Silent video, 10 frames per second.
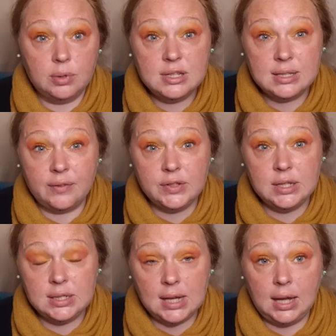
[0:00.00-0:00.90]
70
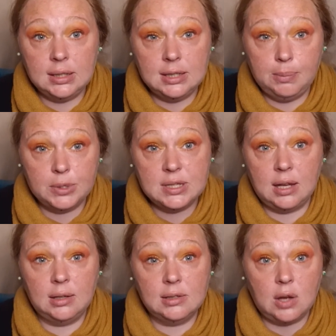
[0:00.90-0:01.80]
to
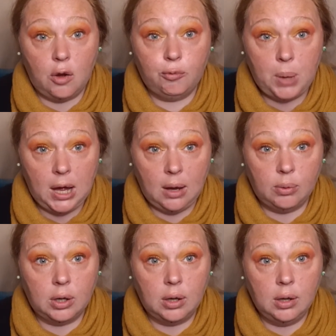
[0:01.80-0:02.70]
80% of
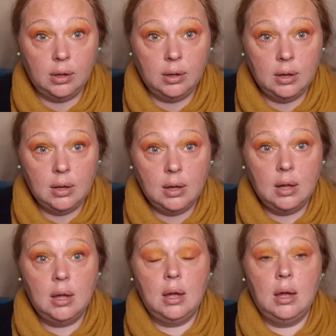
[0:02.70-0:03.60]
power,
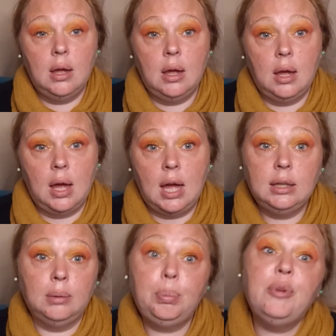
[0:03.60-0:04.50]

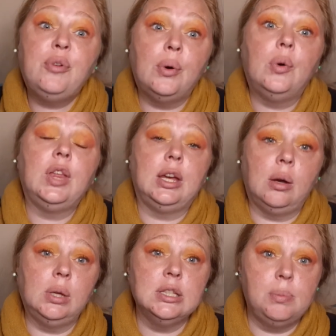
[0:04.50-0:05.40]
and before they go
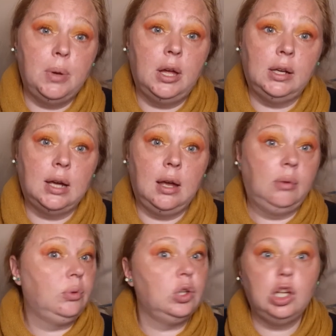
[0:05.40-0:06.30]
into
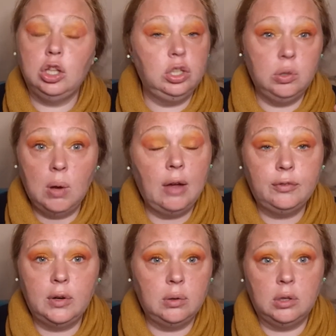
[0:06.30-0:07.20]
burnout. You have
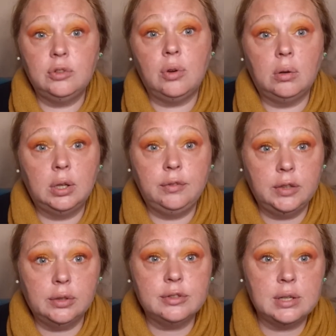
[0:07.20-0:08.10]
no control over
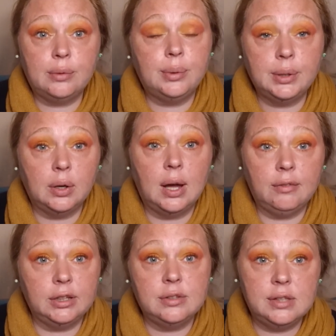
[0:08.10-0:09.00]
yourself while you're
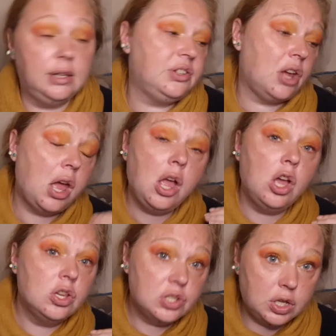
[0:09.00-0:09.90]
having a seizure,
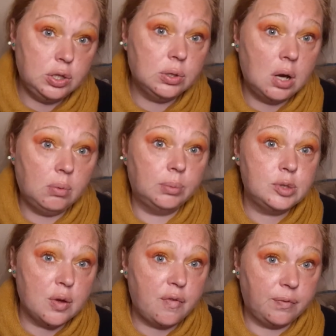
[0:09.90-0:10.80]
so you go up
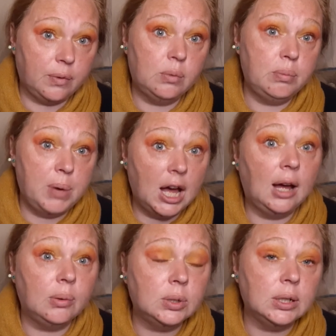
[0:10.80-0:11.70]
to full
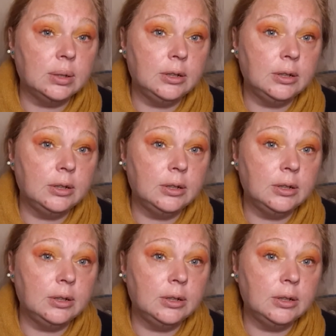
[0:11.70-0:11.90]
power.